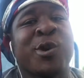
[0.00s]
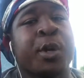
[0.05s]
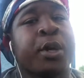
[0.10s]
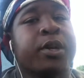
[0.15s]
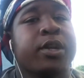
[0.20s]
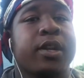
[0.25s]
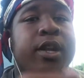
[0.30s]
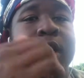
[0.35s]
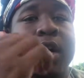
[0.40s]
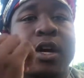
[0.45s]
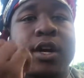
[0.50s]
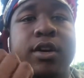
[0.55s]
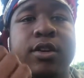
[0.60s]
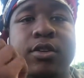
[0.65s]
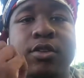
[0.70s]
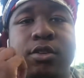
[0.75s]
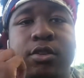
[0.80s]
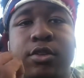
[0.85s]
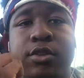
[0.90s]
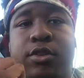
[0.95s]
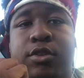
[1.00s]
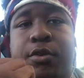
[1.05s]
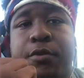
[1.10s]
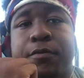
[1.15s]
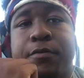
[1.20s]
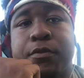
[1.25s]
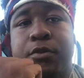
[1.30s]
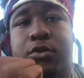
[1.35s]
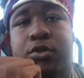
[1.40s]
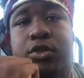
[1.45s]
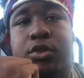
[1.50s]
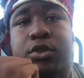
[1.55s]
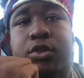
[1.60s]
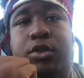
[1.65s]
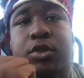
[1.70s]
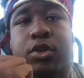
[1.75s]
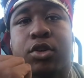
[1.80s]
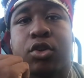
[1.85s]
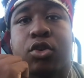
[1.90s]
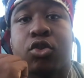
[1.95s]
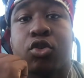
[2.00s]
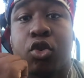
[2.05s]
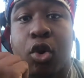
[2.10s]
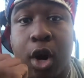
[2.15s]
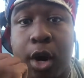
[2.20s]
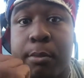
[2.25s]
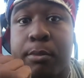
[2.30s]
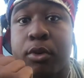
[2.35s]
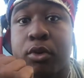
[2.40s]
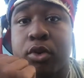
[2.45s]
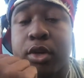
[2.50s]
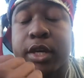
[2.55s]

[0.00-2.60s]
And now your future crumbled.